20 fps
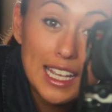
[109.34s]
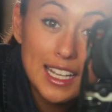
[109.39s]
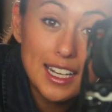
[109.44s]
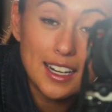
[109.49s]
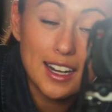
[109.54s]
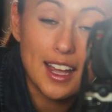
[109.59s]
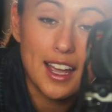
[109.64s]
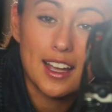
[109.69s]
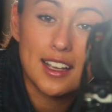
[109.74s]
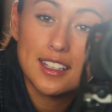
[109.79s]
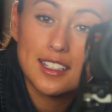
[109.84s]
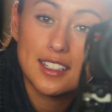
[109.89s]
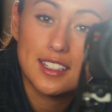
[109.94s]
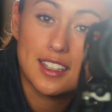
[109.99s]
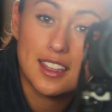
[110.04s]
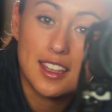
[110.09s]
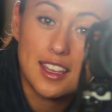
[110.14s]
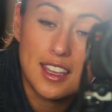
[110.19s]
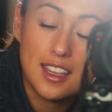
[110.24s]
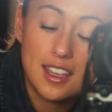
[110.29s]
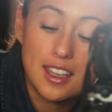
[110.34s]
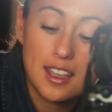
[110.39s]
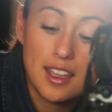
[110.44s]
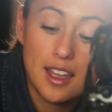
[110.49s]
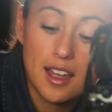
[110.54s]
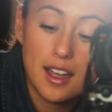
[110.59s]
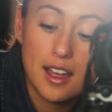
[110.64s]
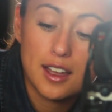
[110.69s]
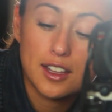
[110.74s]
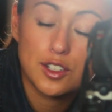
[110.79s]
in as
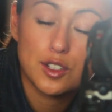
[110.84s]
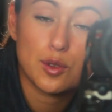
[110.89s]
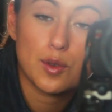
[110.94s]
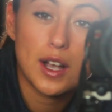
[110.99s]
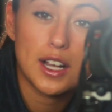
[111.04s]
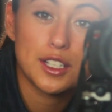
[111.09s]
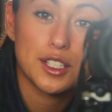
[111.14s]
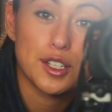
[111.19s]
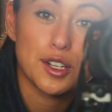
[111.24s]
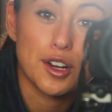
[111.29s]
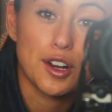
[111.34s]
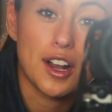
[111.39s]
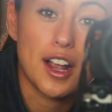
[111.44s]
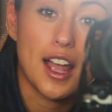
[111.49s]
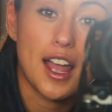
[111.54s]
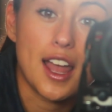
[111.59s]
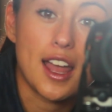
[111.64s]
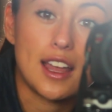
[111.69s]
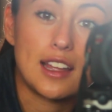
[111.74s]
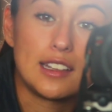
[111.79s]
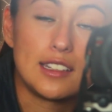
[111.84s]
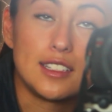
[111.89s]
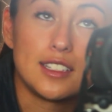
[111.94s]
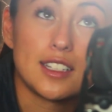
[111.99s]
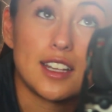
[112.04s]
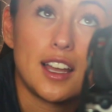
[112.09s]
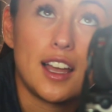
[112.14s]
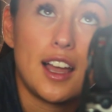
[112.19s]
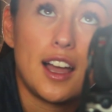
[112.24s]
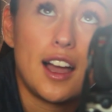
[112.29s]
the director
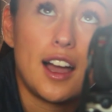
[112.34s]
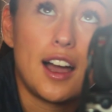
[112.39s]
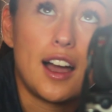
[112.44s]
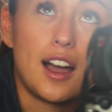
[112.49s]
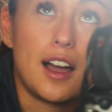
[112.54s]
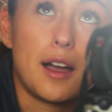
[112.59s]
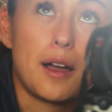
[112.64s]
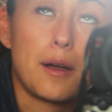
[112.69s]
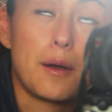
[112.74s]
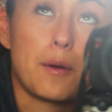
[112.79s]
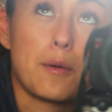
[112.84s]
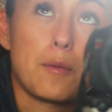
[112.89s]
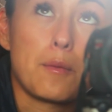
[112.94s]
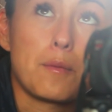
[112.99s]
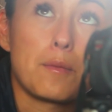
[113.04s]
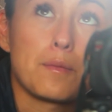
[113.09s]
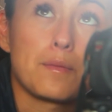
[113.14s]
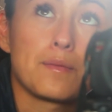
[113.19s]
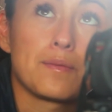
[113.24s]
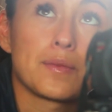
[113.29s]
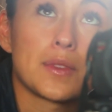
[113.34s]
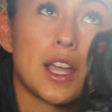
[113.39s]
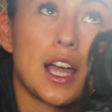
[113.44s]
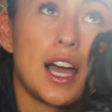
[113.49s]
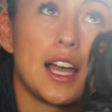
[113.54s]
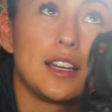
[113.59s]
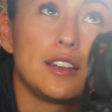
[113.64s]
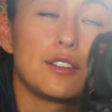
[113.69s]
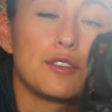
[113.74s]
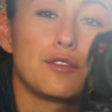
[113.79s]
and
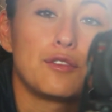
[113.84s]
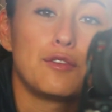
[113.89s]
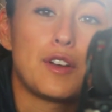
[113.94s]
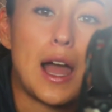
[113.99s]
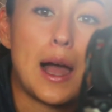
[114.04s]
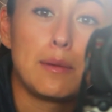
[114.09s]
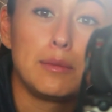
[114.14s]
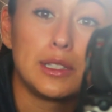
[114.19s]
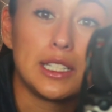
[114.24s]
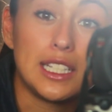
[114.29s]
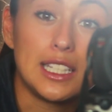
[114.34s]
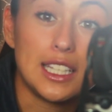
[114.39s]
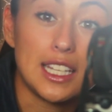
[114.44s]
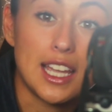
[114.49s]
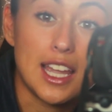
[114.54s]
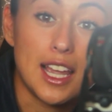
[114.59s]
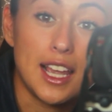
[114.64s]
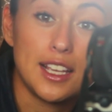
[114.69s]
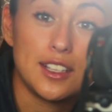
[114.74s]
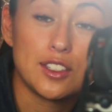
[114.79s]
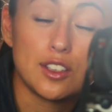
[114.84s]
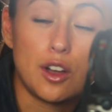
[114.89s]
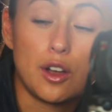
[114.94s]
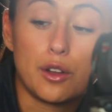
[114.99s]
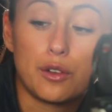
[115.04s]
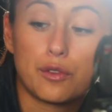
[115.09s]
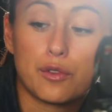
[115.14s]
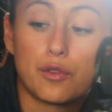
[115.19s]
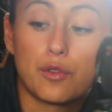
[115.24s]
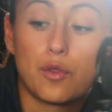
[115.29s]
kind of family
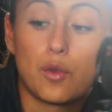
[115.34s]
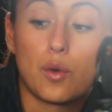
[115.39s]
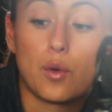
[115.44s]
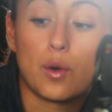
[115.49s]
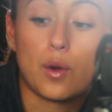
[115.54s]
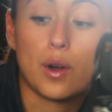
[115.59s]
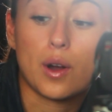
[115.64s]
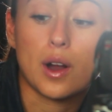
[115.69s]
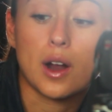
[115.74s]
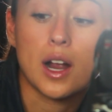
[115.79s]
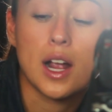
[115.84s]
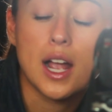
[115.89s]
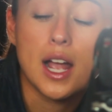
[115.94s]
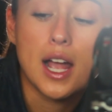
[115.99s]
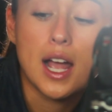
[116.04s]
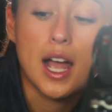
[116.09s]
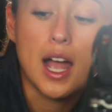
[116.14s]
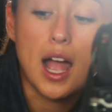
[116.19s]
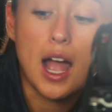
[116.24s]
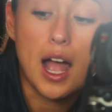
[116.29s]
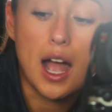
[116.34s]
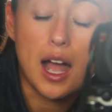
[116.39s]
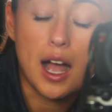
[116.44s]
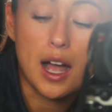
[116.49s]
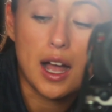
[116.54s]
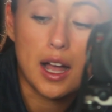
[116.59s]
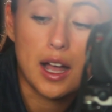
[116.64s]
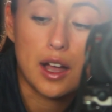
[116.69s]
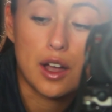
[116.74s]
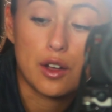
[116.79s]
liaison for
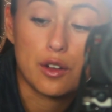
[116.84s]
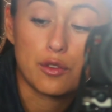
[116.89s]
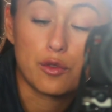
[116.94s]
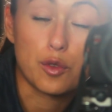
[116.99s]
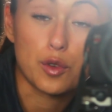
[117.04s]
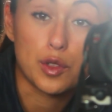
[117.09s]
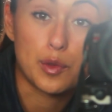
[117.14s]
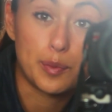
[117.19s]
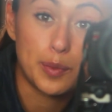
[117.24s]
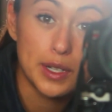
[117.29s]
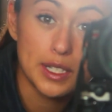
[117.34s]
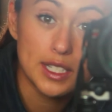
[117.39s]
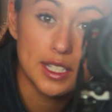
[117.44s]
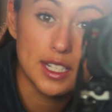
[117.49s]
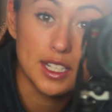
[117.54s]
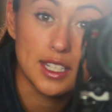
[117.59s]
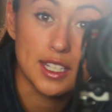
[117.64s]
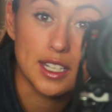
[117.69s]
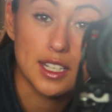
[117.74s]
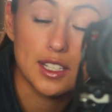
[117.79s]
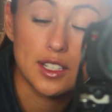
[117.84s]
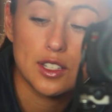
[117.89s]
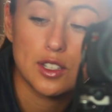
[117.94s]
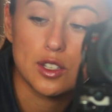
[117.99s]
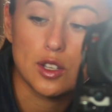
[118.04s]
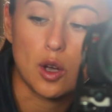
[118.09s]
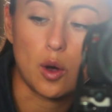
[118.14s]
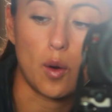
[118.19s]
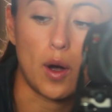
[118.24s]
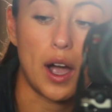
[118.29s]
the businesses.
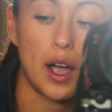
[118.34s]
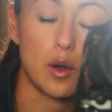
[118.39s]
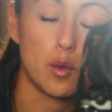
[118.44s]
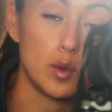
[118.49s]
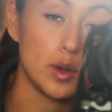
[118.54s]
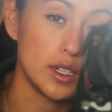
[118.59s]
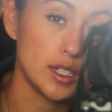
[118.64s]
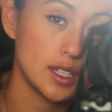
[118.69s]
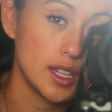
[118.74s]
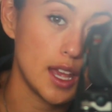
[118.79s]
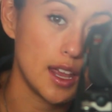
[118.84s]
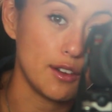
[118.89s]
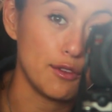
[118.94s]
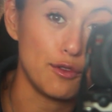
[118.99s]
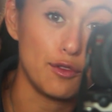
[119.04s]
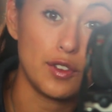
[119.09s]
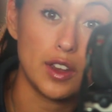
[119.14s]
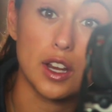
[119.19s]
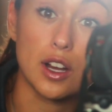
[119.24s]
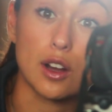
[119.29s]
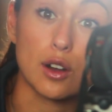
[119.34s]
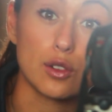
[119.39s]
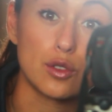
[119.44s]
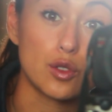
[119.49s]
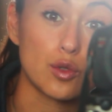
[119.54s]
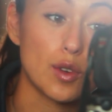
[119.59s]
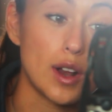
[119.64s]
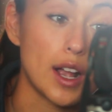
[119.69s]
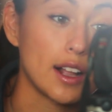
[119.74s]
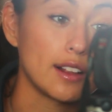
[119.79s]
So I was then veered
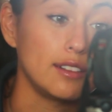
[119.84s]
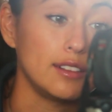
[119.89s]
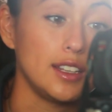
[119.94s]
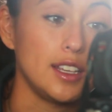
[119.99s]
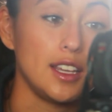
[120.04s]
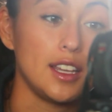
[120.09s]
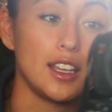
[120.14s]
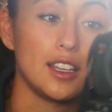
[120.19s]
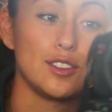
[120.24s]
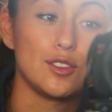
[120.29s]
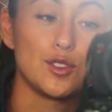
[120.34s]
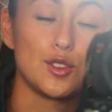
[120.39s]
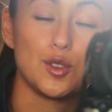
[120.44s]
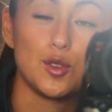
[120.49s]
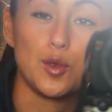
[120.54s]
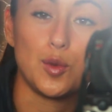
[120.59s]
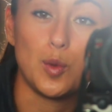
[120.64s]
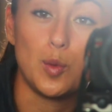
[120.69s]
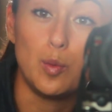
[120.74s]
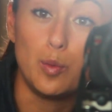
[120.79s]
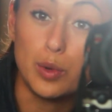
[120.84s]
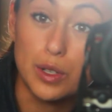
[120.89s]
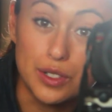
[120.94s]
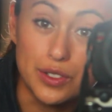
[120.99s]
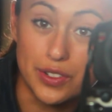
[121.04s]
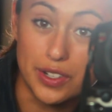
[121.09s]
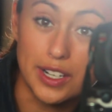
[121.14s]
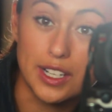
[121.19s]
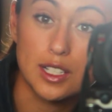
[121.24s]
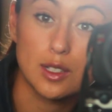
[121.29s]
directly into
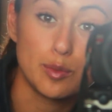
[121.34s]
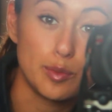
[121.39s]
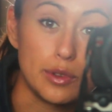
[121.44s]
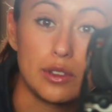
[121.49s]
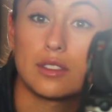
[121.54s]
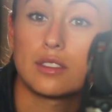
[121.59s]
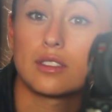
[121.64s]
business,